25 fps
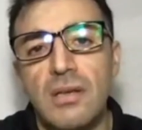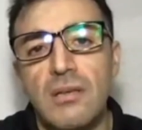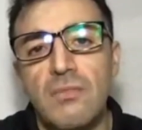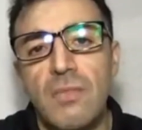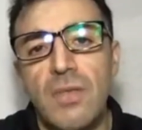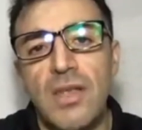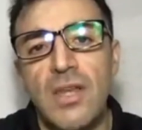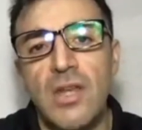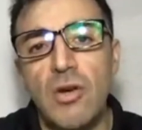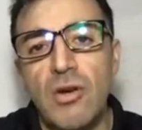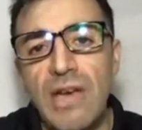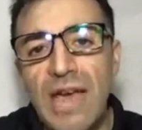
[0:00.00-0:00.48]

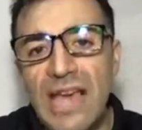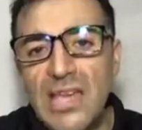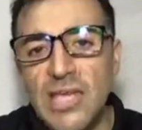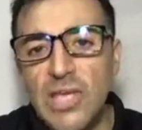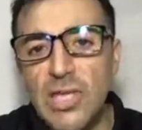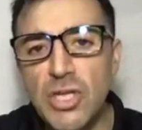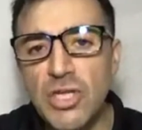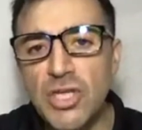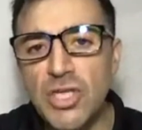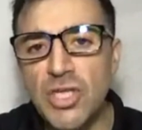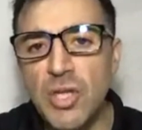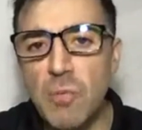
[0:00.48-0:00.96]
In
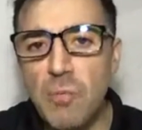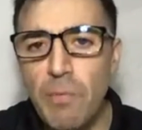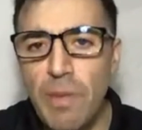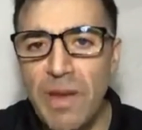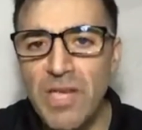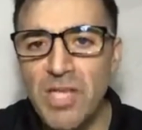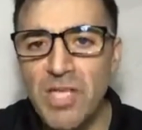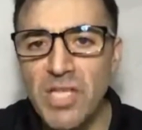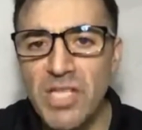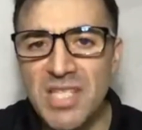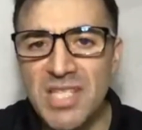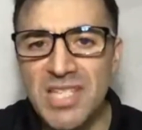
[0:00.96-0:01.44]
occasions, some
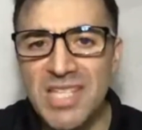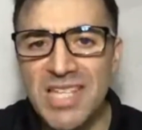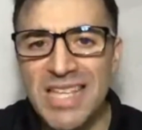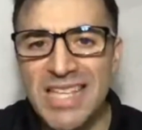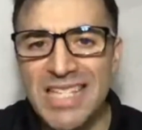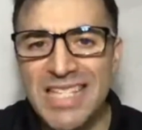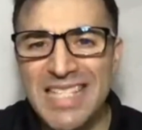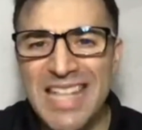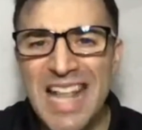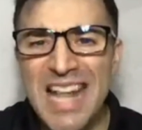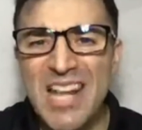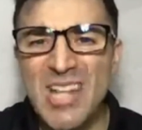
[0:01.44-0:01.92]
patients
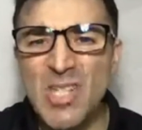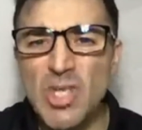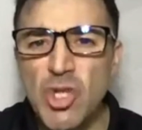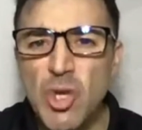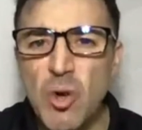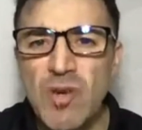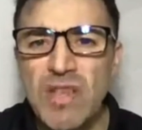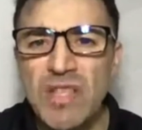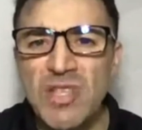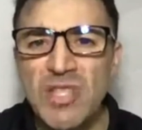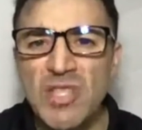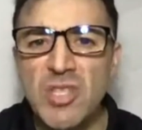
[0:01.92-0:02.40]
start
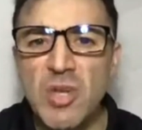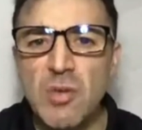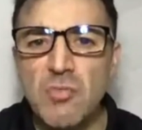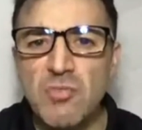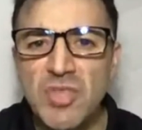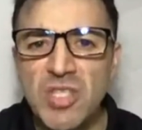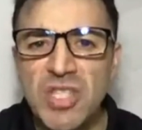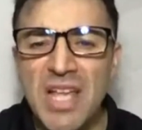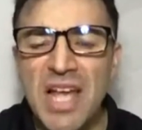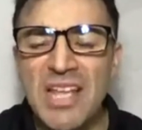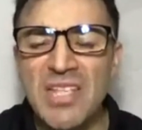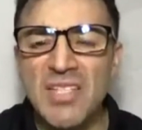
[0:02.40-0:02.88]
showing some
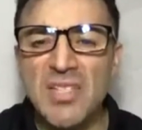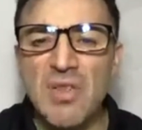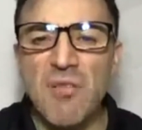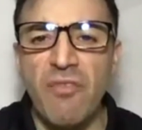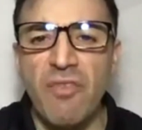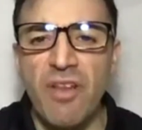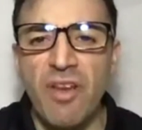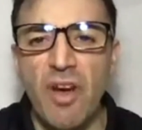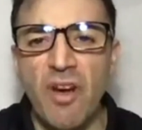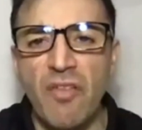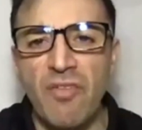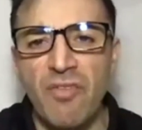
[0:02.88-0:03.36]
signs of
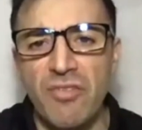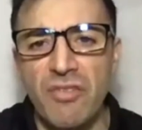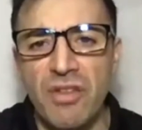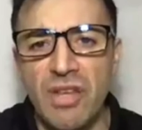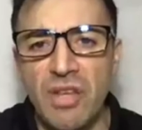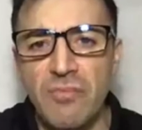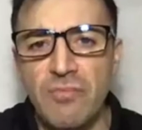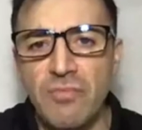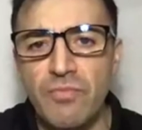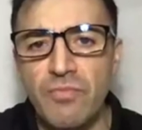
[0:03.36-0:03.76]
recovery.